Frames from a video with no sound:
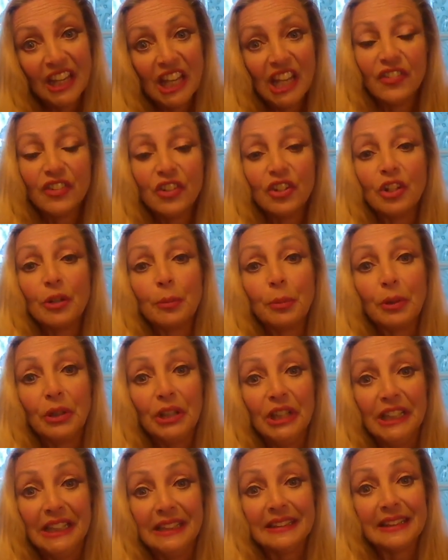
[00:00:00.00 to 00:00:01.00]
If you can
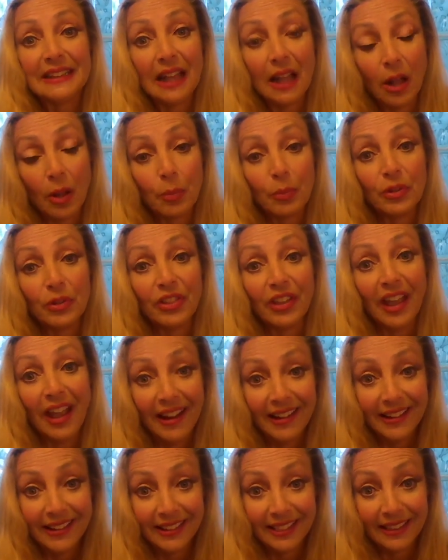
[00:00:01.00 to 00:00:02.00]
please help with
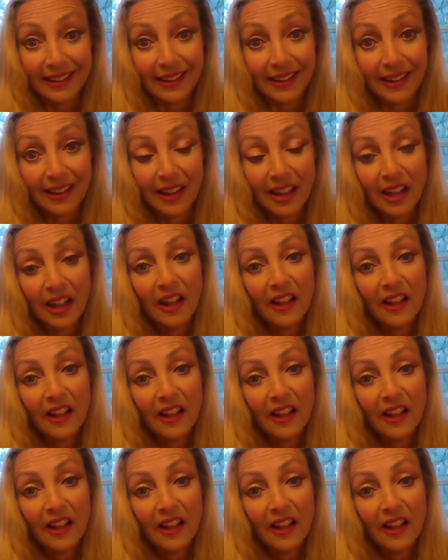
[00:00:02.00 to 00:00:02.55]
anything